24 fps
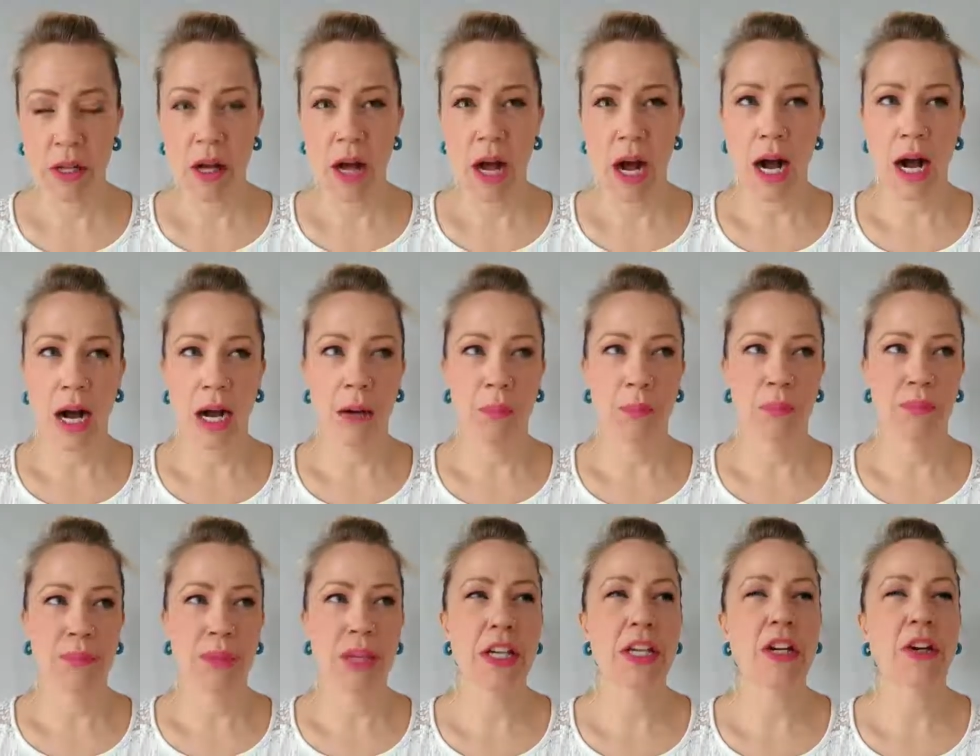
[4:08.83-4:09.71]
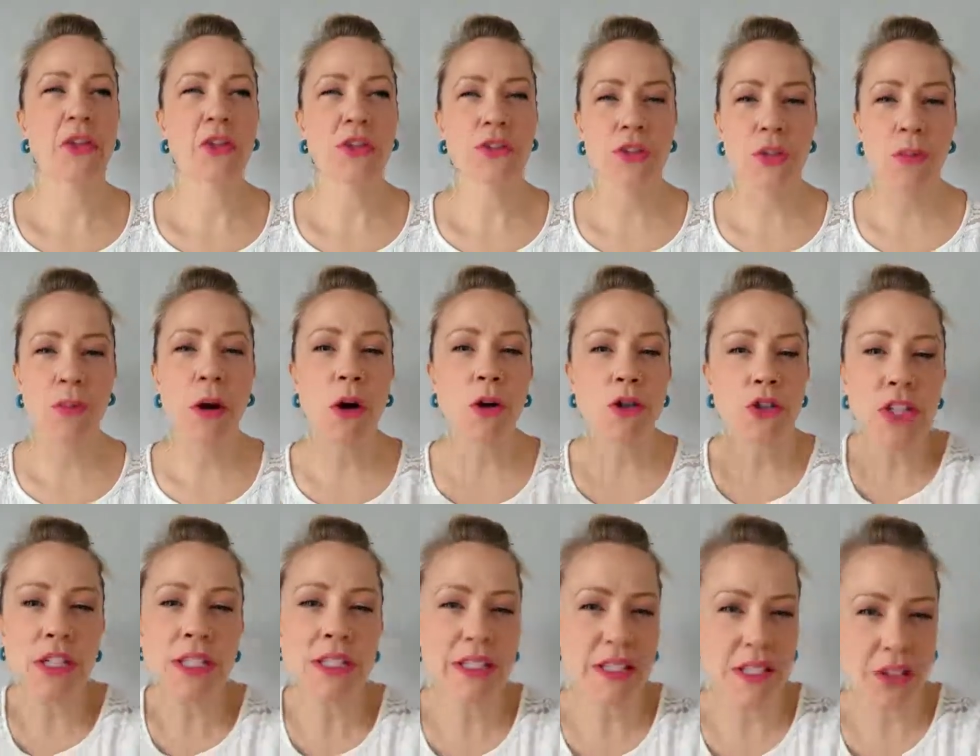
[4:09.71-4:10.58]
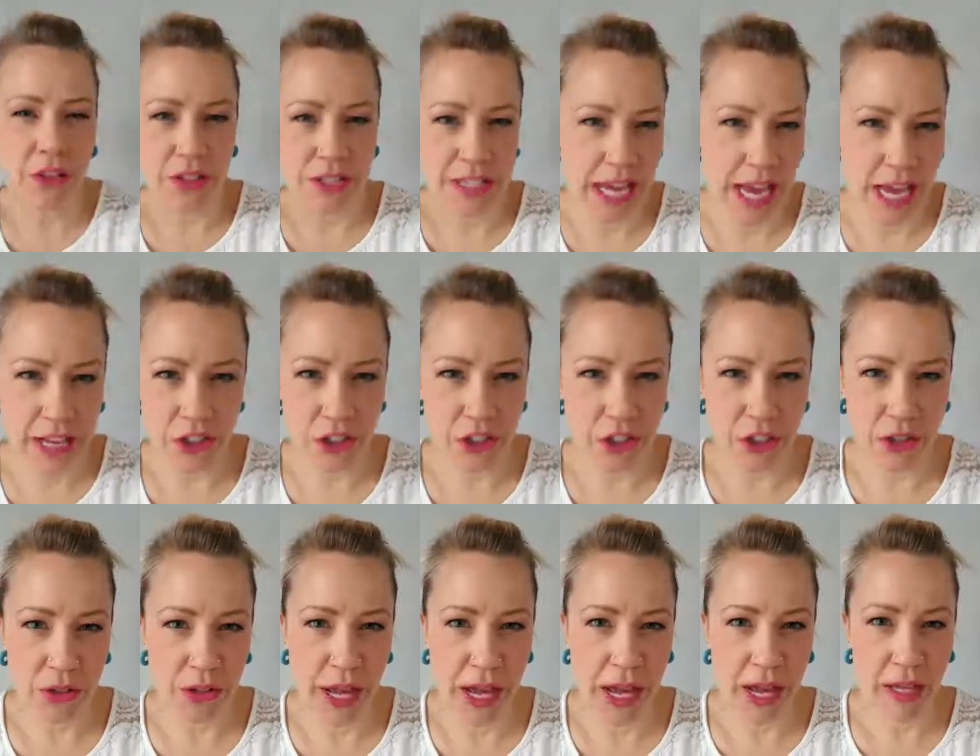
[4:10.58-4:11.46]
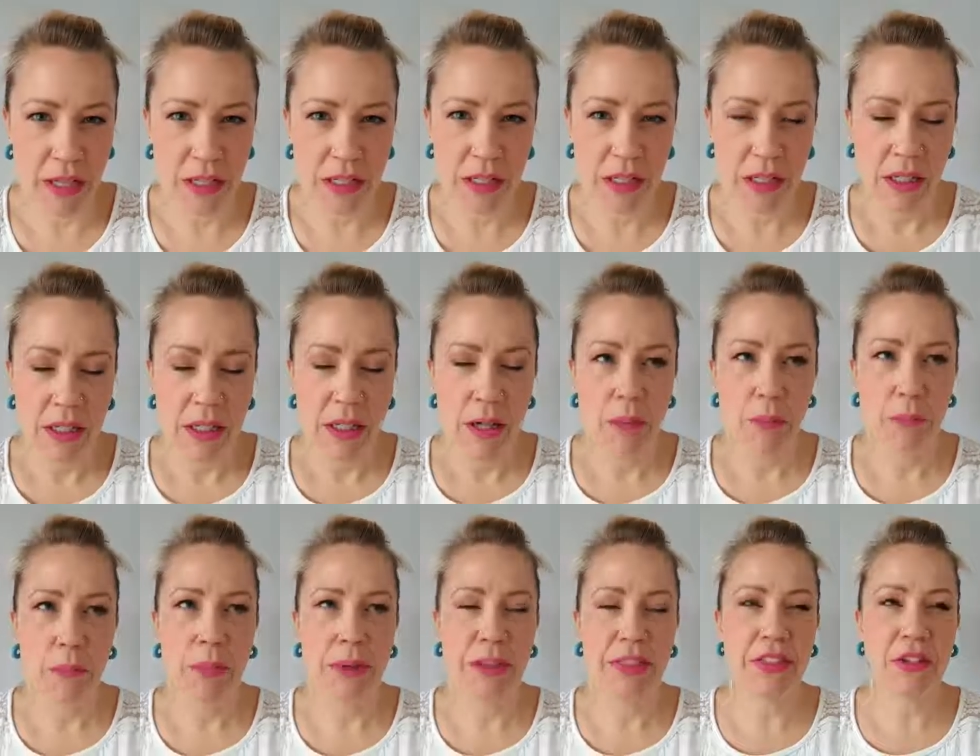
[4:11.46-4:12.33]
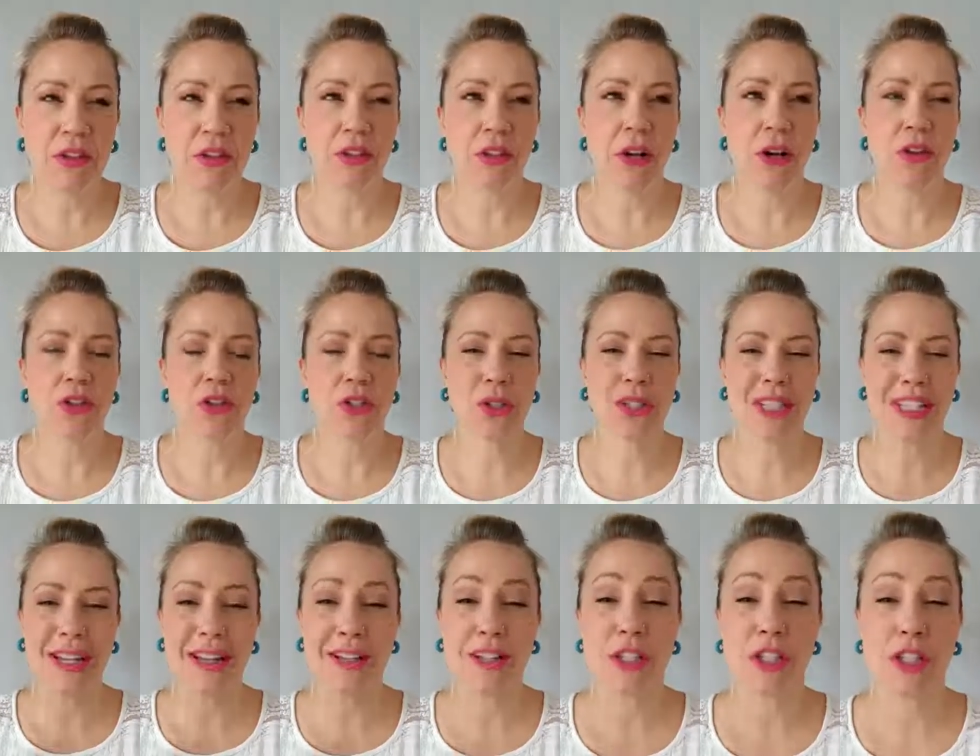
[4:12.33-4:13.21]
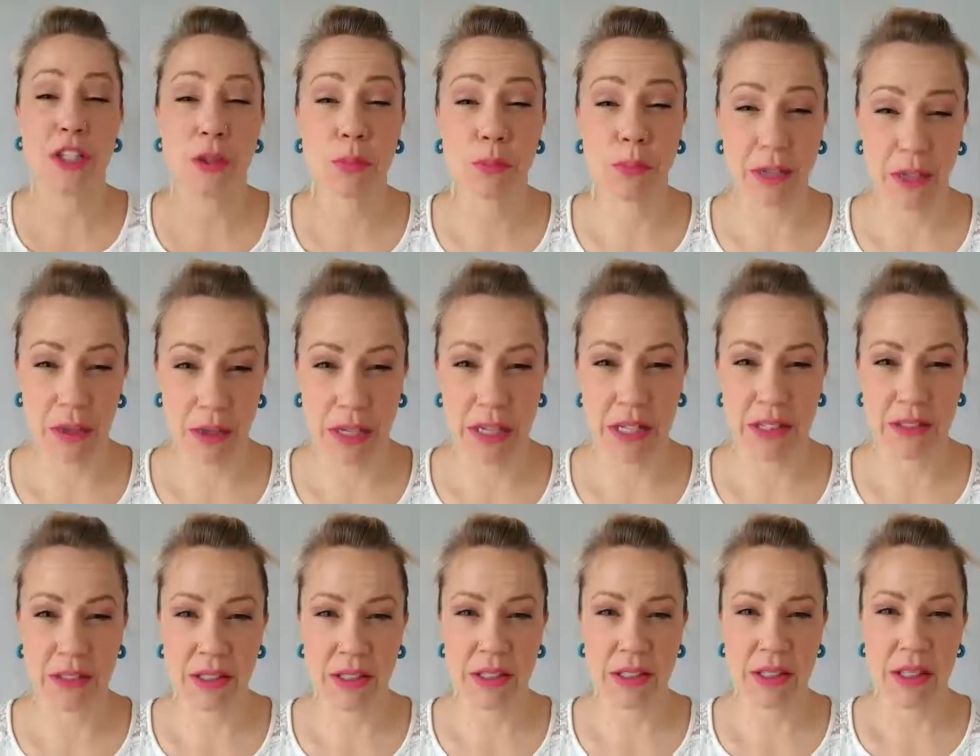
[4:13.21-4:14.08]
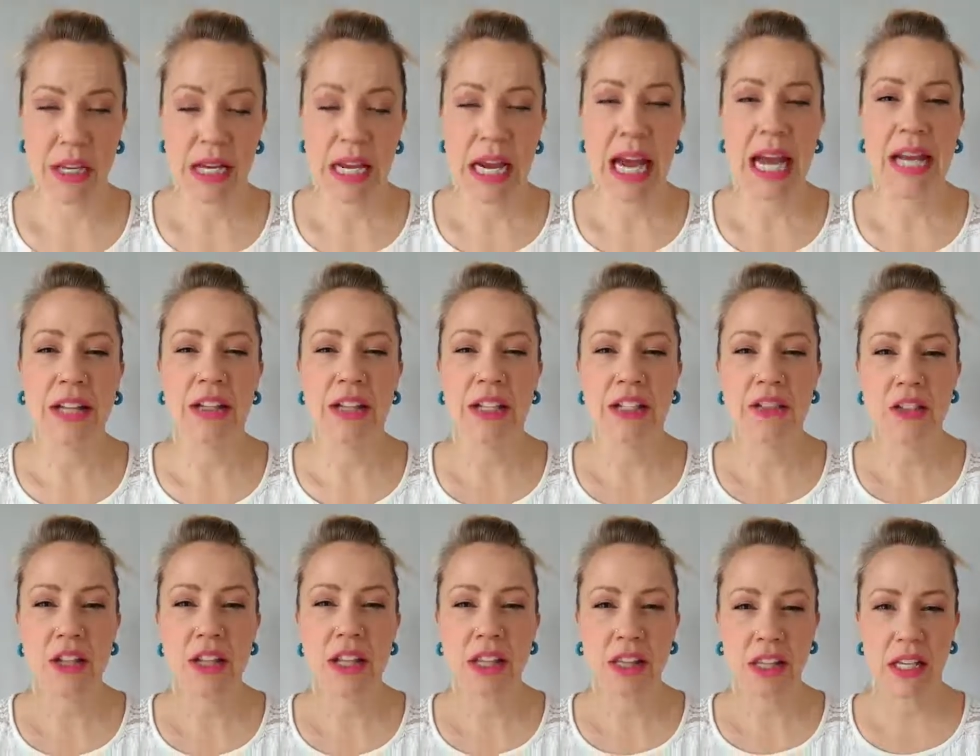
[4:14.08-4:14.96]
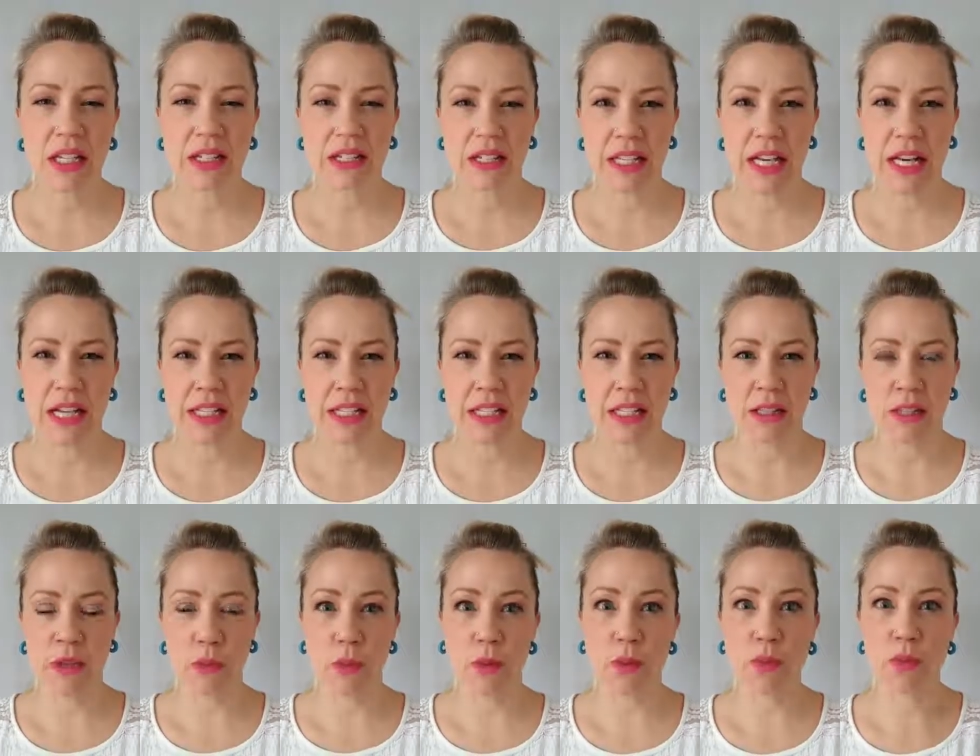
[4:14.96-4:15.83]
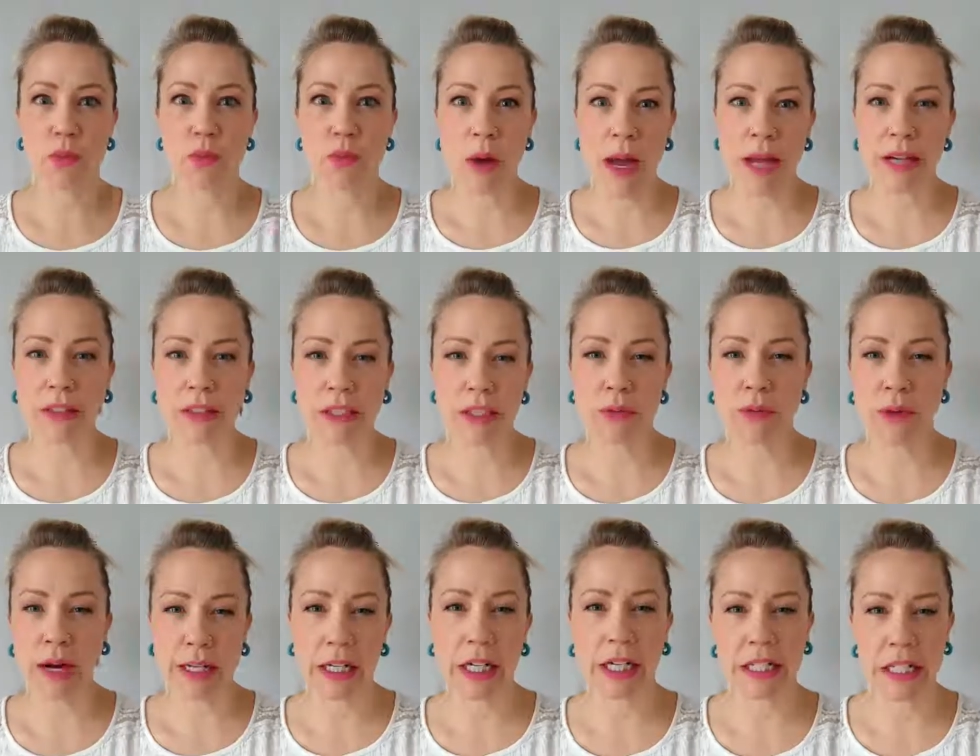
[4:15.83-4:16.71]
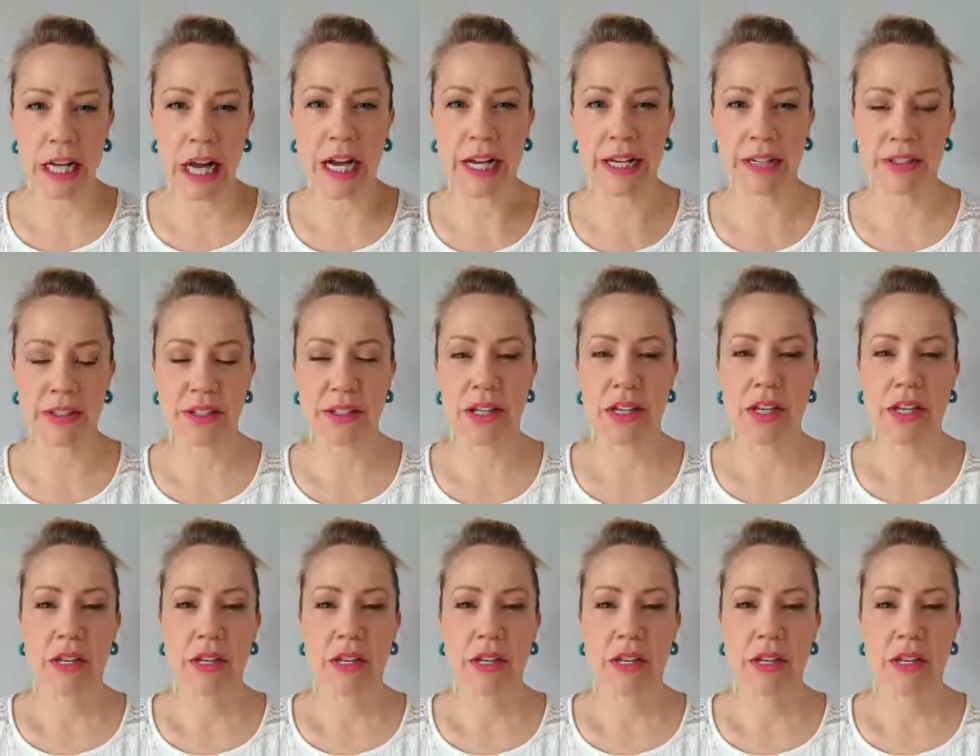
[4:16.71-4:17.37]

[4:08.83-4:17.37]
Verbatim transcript: um, you know there's emotions that are attached to that but there's also the experience and these are the things that i think that we readily recognize